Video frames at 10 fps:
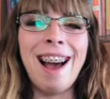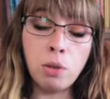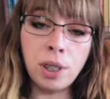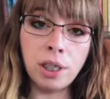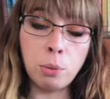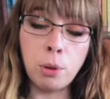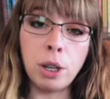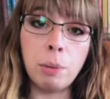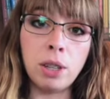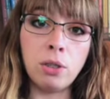was very
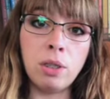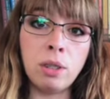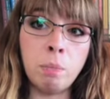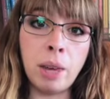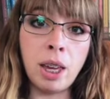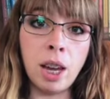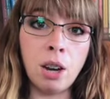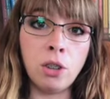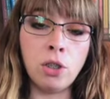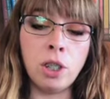disappointed because the main
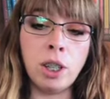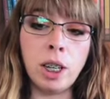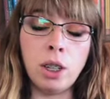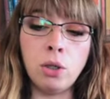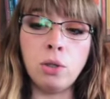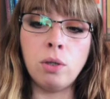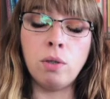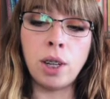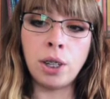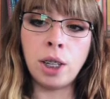character is
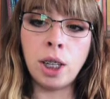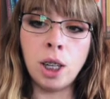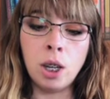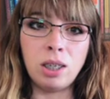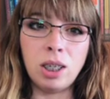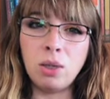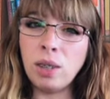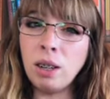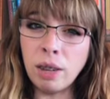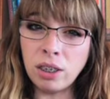very
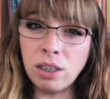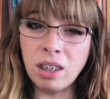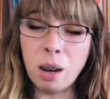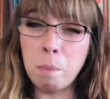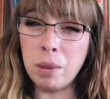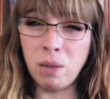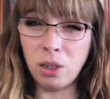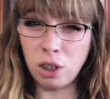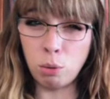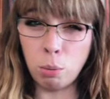racist and a bit of a
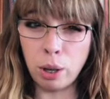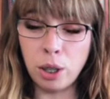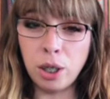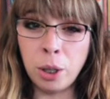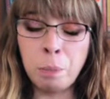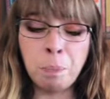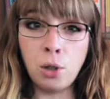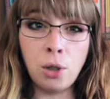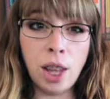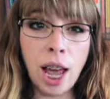sexual predator.
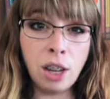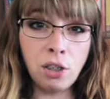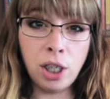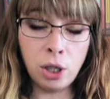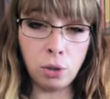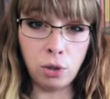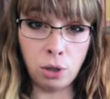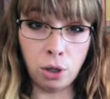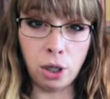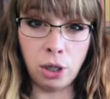They actually use
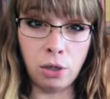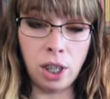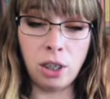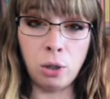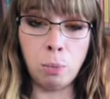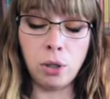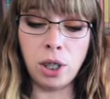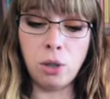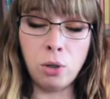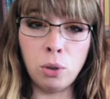slurs in this book.
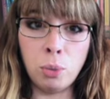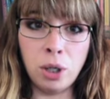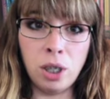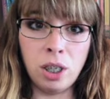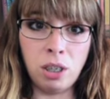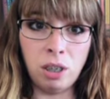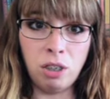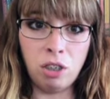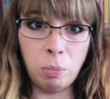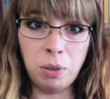They use the word
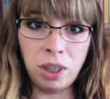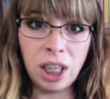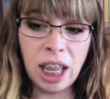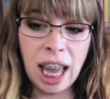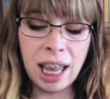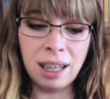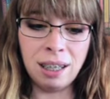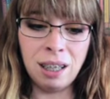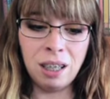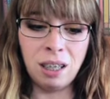gypsy
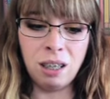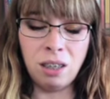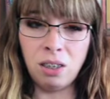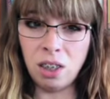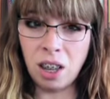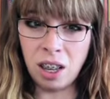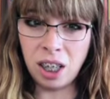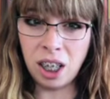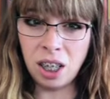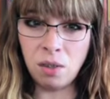and
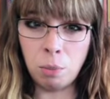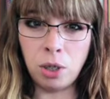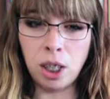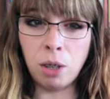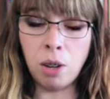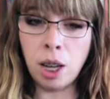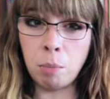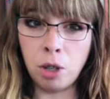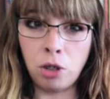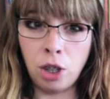Cigani, if I'm saying that right, I'm
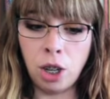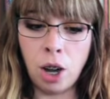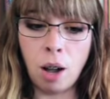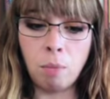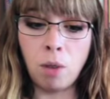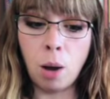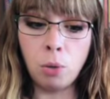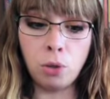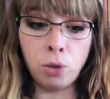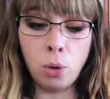not sure. I
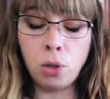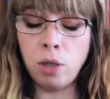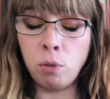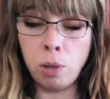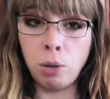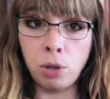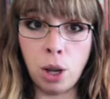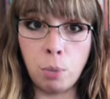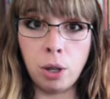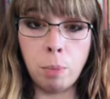was totally unfamiliar with
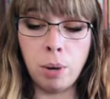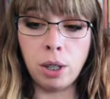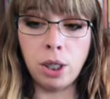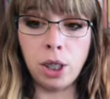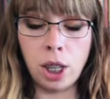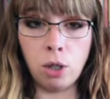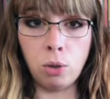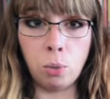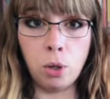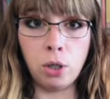that word. Apparently that
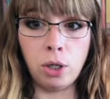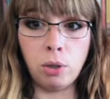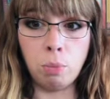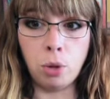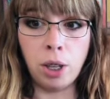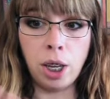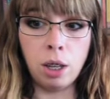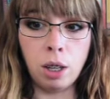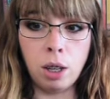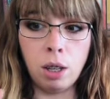is a word that's more
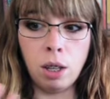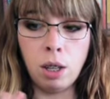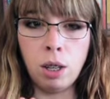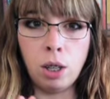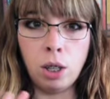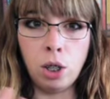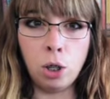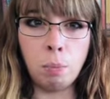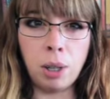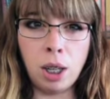like a
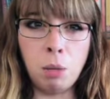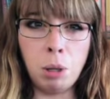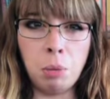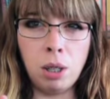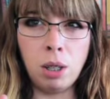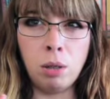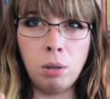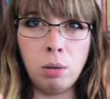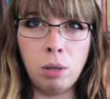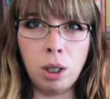European, maybe
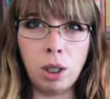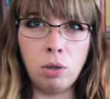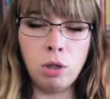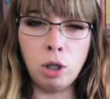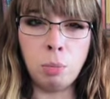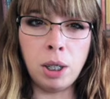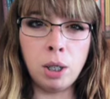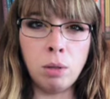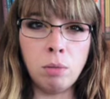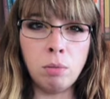Eastern
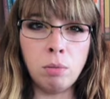European.